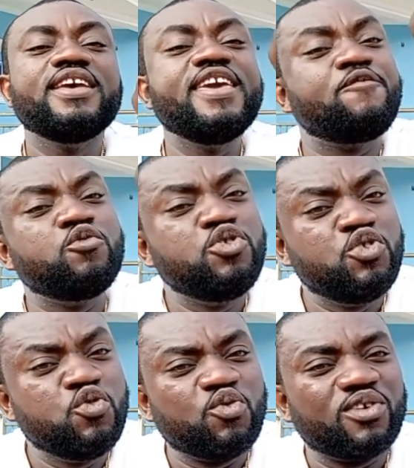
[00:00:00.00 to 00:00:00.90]
Even
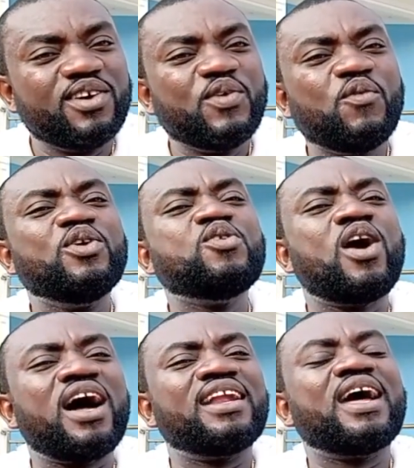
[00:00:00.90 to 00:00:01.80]
you will
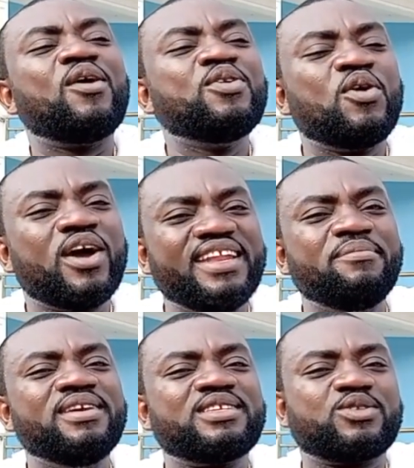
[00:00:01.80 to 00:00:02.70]
not allow your
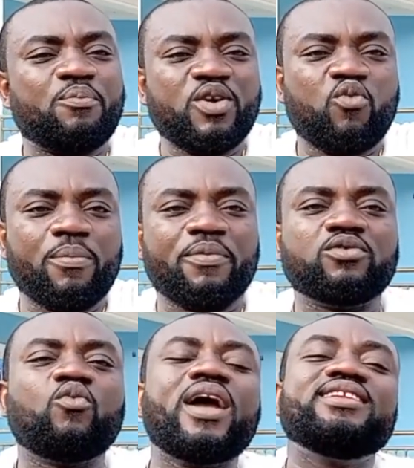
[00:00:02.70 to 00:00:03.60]
enemies to pick
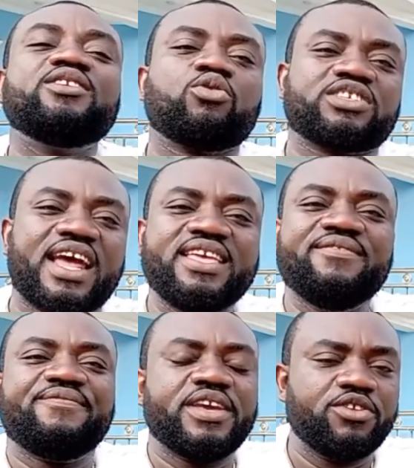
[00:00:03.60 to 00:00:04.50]
weapons. Why did Russia
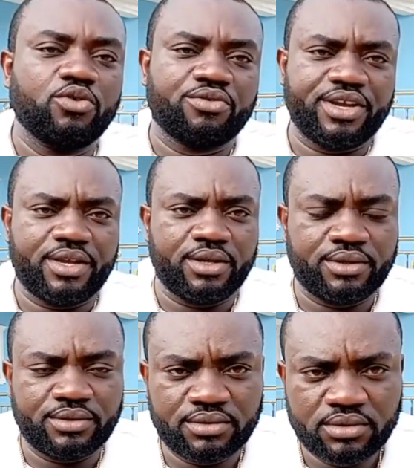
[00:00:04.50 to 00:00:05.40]
invade Ukraine?
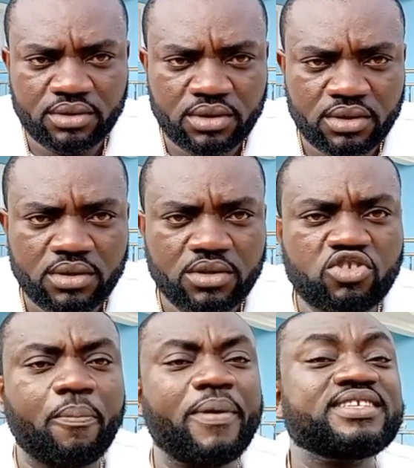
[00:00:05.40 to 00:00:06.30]

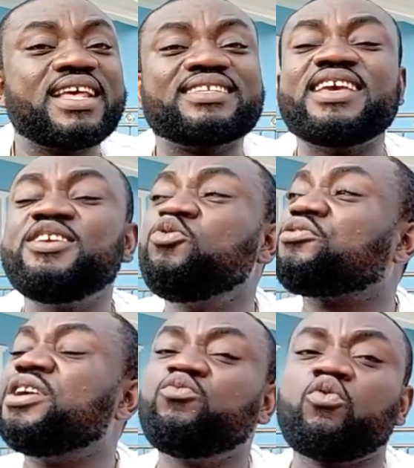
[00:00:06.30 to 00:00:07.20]
Some persons are saying
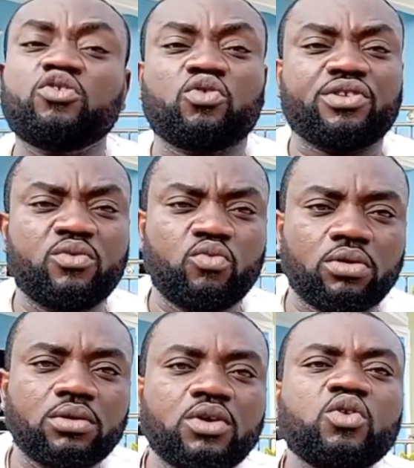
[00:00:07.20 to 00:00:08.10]
Ukraine war, Ukraine
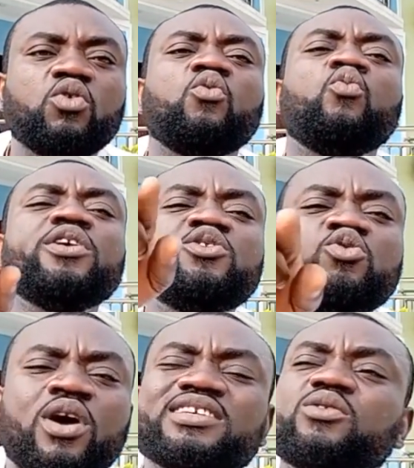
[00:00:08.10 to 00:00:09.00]
war. Will
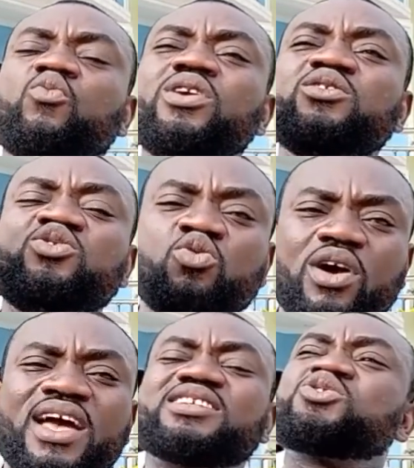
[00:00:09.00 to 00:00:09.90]

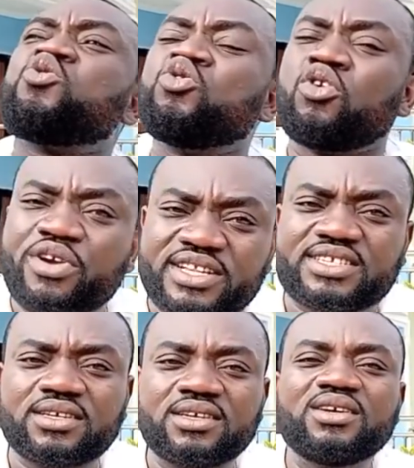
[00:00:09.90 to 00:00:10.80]
US
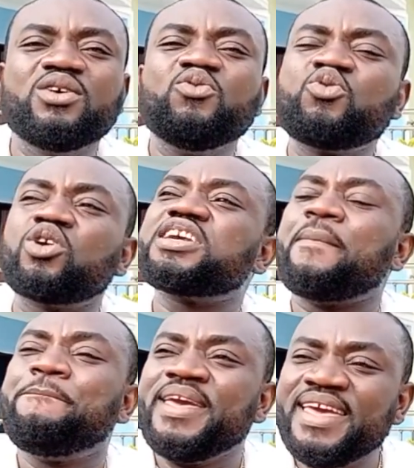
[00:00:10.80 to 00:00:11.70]
tolerate
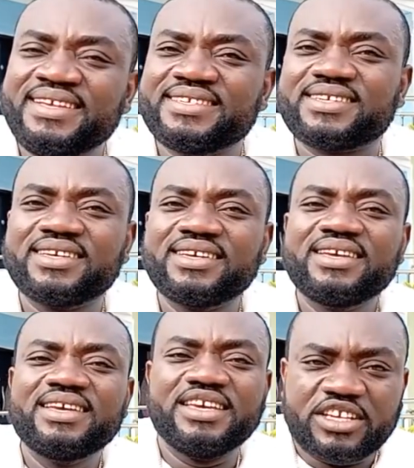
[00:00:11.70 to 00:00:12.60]
Russia base
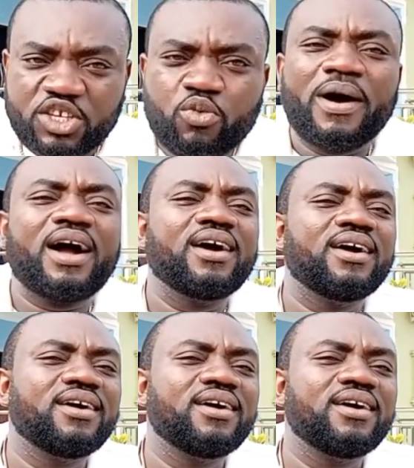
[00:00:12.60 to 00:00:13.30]
in Cuba?